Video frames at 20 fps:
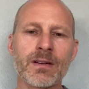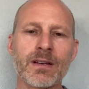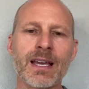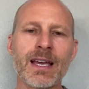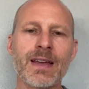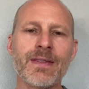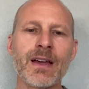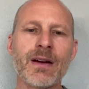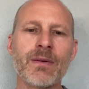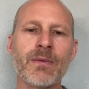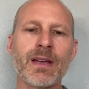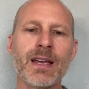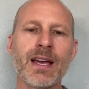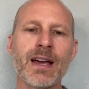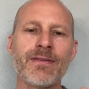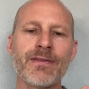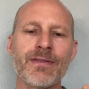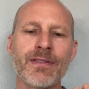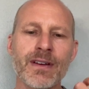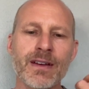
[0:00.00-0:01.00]
Okay, that we
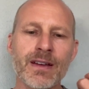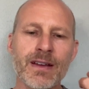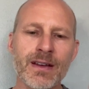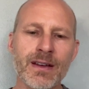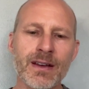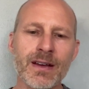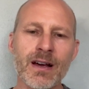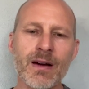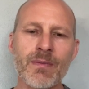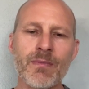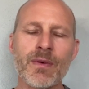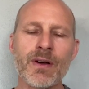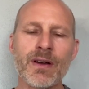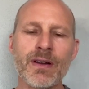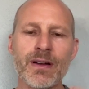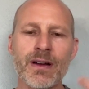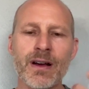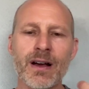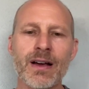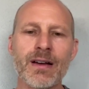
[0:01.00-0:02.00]
have um,
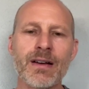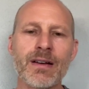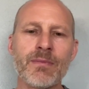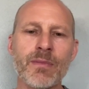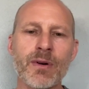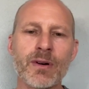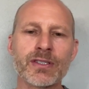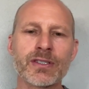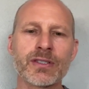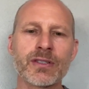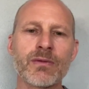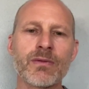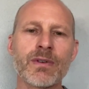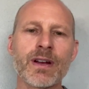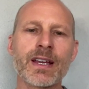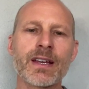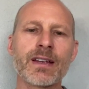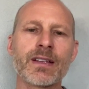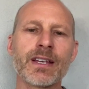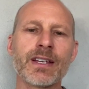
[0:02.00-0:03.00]
uh, emotional
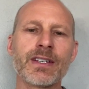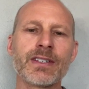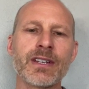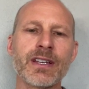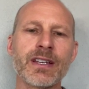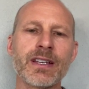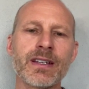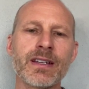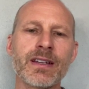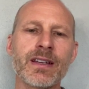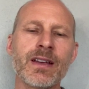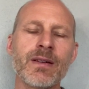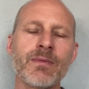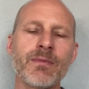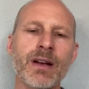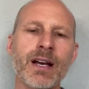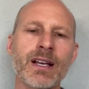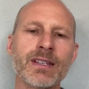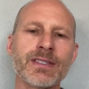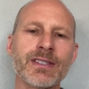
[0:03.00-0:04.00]
regulation
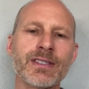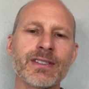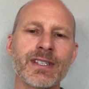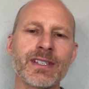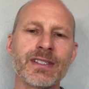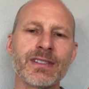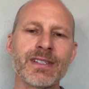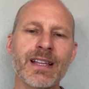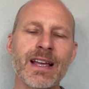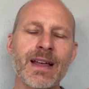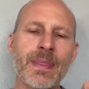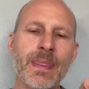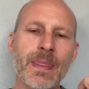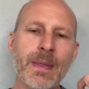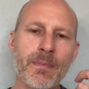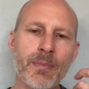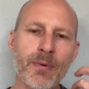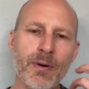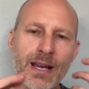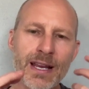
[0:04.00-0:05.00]
processes that
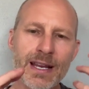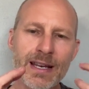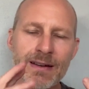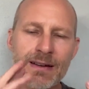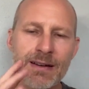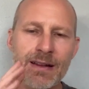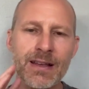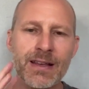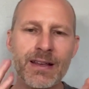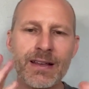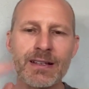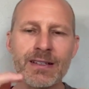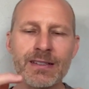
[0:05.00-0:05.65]
brain